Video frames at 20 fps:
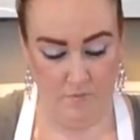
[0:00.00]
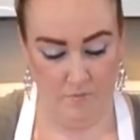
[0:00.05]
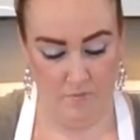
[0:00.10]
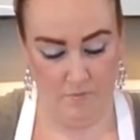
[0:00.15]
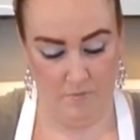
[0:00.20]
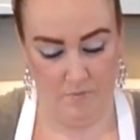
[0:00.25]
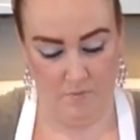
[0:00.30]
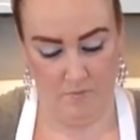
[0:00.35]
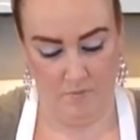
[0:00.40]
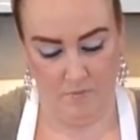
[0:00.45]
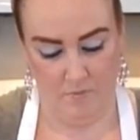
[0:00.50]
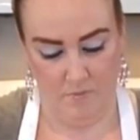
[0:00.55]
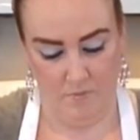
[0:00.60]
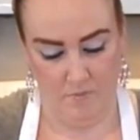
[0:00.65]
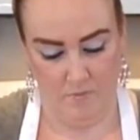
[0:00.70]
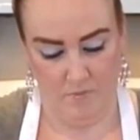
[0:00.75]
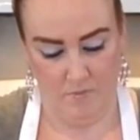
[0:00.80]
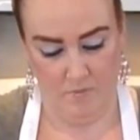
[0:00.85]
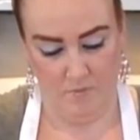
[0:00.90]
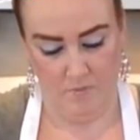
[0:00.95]

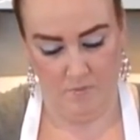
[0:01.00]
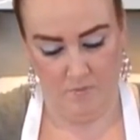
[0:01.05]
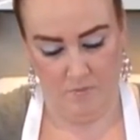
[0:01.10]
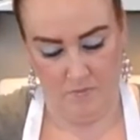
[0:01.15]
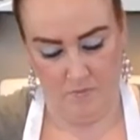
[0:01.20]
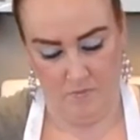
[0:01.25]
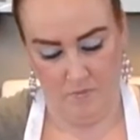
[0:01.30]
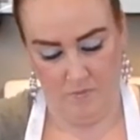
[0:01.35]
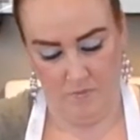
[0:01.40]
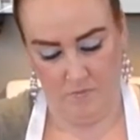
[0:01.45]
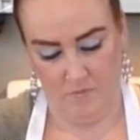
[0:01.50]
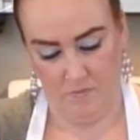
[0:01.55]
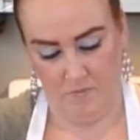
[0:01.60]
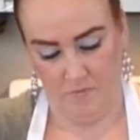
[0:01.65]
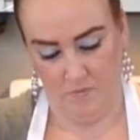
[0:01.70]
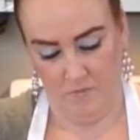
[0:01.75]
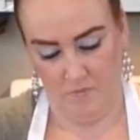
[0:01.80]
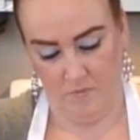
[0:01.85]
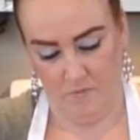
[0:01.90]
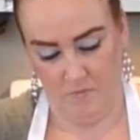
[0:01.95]

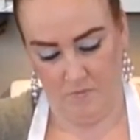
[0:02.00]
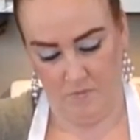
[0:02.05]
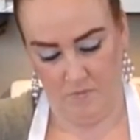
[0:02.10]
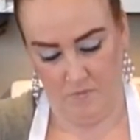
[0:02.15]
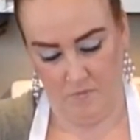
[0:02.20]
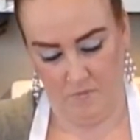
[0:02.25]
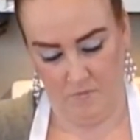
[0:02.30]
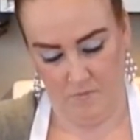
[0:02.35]
Nothing is said.